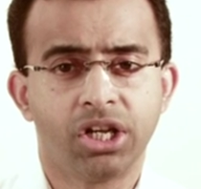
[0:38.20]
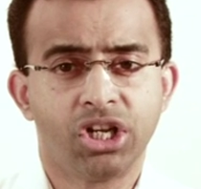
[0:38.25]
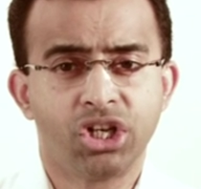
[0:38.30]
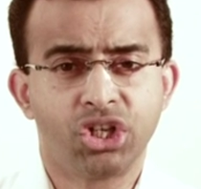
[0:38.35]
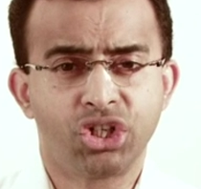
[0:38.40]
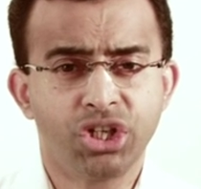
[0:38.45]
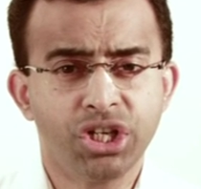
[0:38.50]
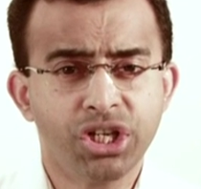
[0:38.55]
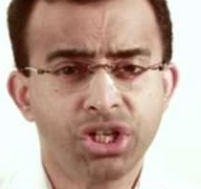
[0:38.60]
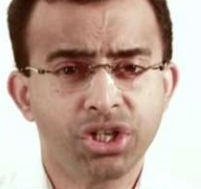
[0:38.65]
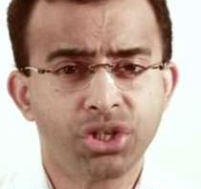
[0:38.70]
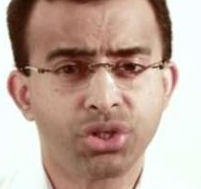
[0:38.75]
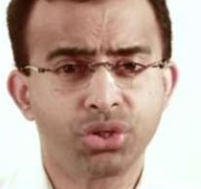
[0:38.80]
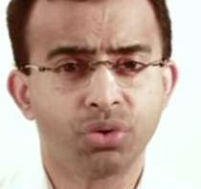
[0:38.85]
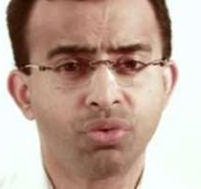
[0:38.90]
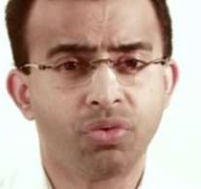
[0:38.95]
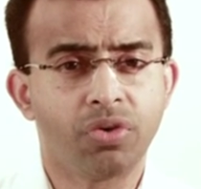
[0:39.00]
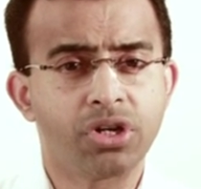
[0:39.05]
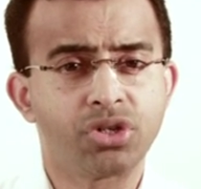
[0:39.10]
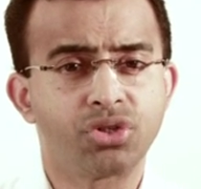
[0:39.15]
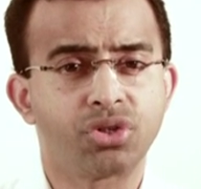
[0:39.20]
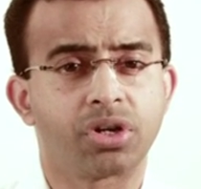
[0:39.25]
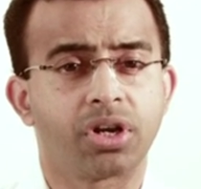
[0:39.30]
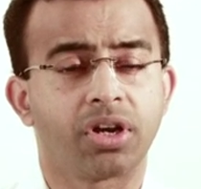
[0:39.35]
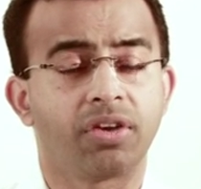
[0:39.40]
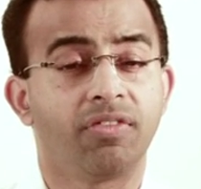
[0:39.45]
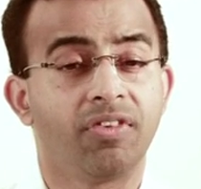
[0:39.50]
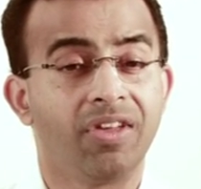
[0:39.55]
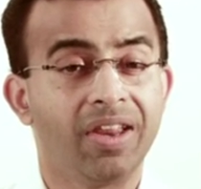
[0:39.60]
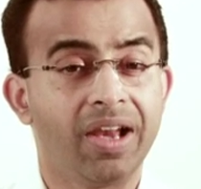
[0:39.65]
she is sure to
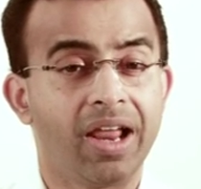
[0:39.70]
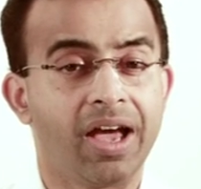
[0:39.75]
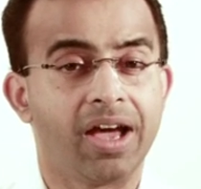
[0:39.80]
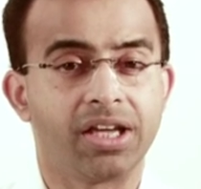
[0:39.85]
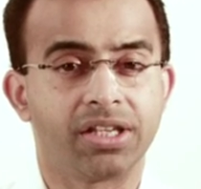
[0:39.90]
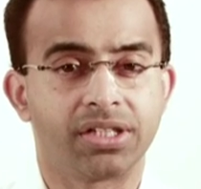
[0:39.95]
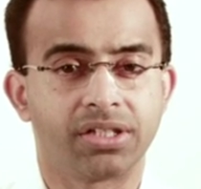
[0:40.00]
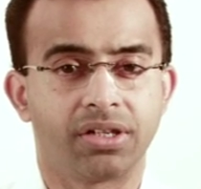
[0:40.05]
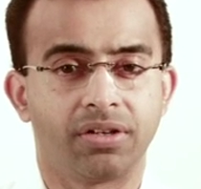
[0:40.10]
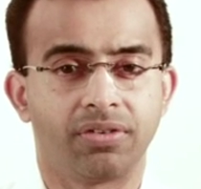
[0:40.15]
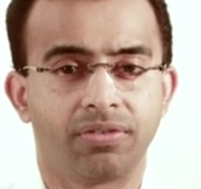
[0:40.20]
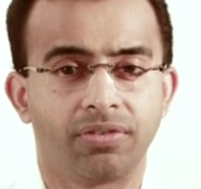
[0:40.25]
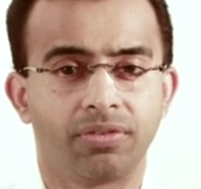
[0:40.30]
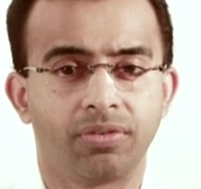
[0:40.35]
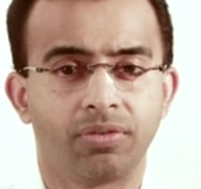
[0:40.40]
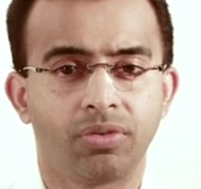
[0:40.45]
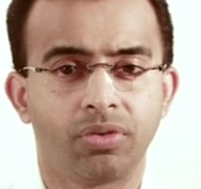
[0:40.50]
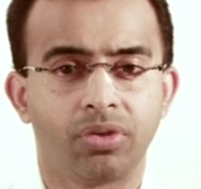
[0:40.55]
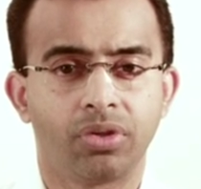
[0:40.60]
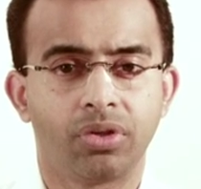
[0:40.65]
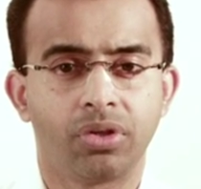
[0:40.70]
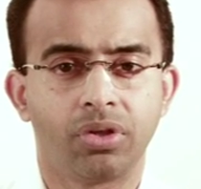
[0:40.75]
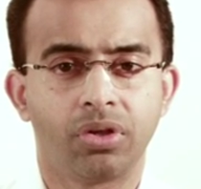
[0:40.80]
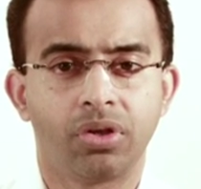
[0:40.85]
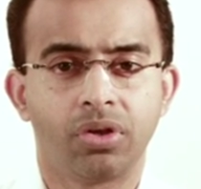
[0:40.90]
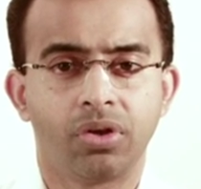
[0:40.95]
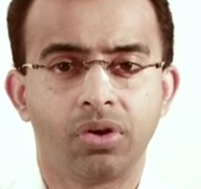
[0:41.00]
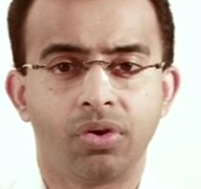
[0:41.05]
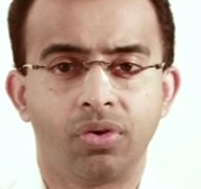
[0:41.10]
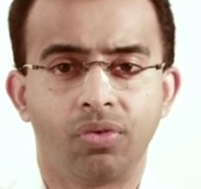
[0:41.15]
reveal herself.
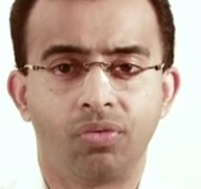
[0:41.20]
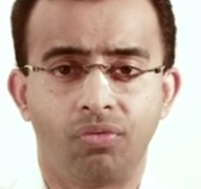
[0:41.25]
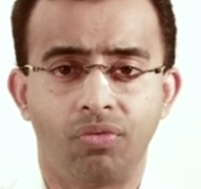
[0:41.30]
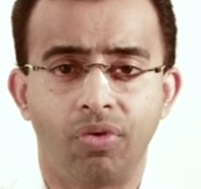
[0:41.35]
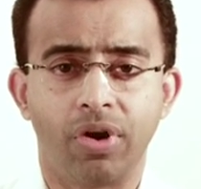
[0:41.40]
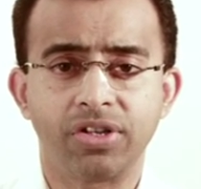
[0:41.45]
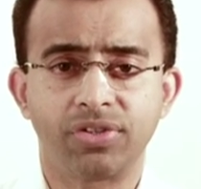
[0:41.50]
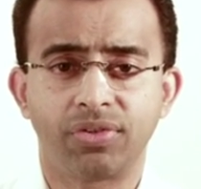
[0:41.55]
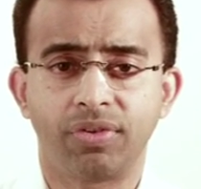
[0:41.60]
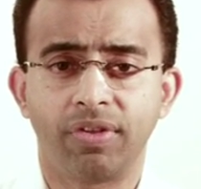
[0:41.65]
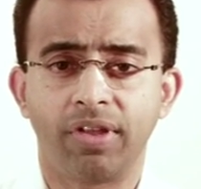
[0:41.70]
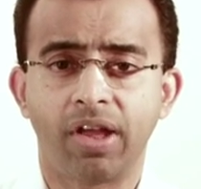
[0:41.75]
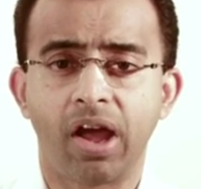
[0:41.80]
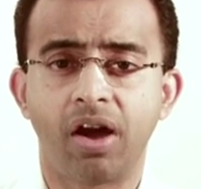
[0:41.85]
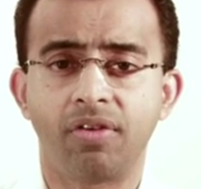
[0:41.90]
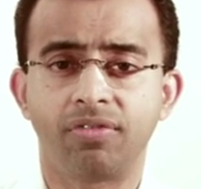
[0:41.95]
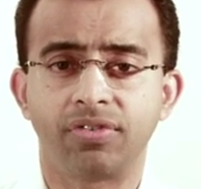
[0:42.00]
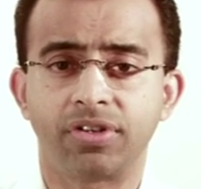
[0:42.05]
Once we have